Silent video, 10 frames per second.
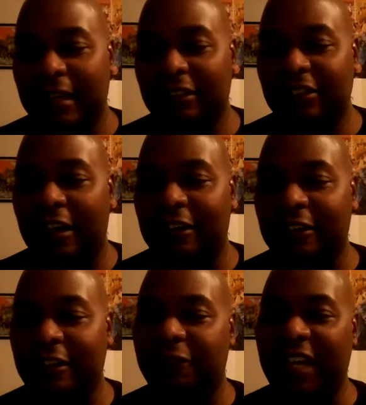Dawn
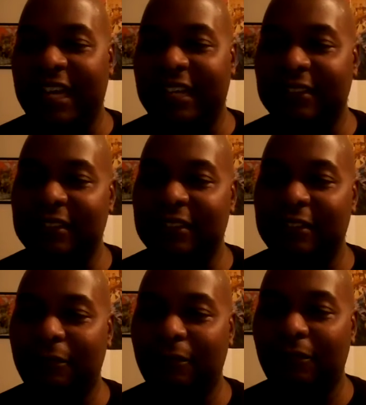of X
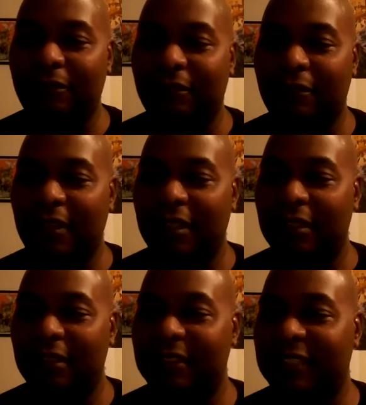
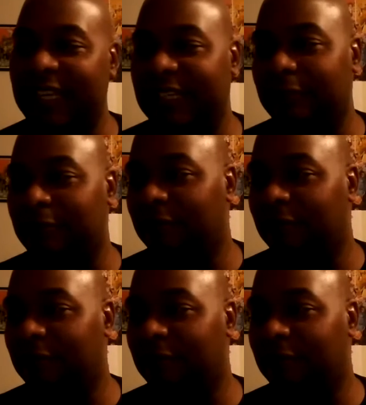team